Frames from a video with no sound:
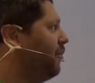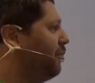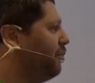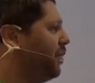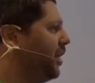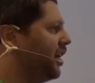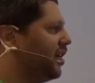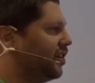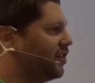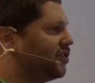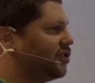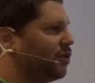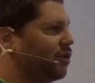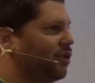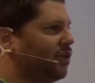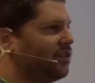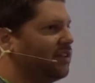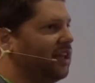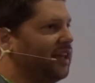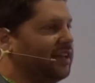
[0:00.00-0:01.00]
Because
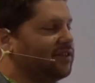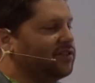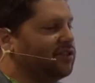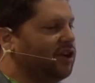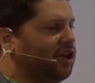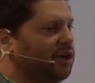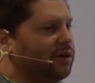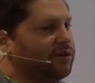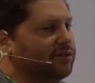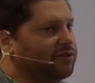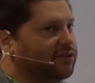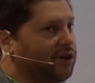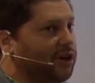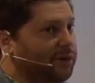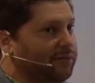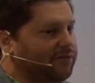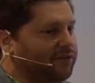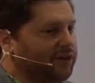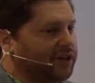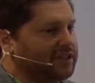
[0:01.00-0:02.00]
tools like
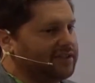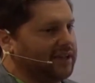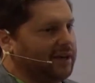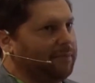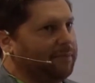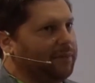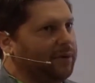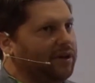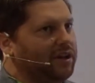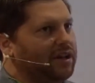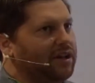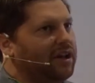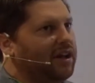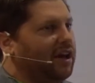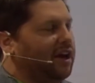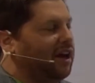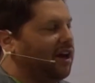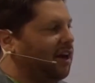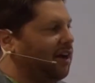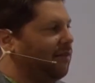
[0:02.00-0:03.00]
Slurm, for example,
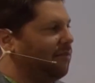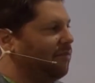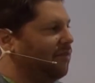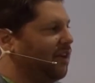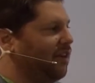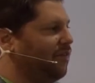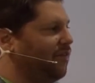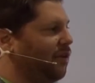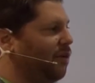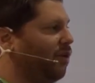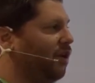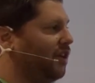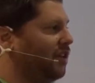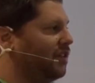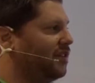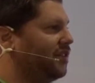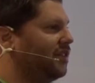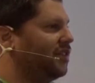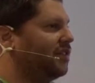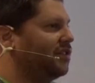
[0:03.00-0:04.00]
if you
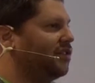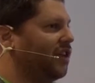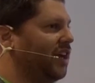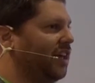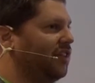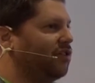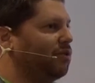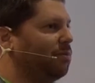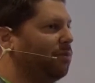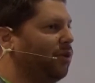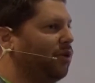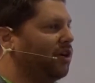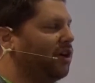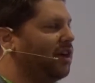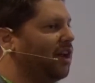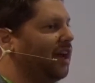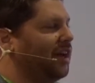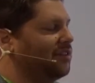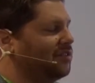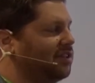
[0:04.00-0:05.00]
want to get support,
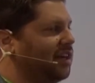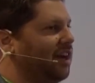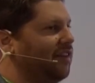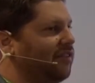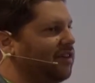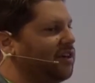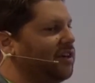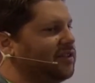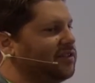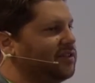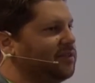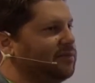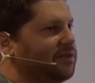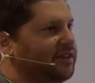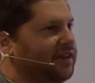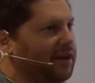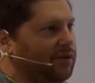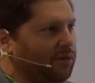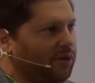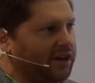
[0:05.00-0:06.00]
I actually have a customer
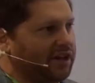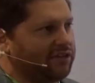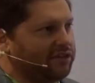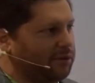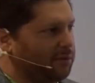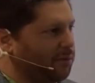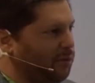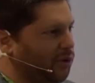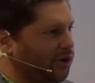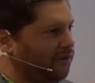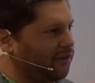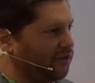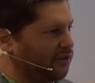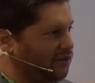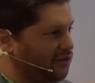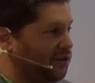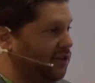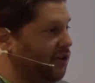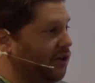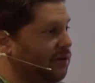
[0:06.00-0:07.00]
that wanted support for
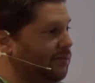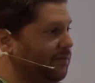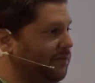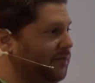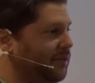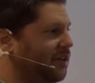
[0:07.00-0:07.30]
Slurm,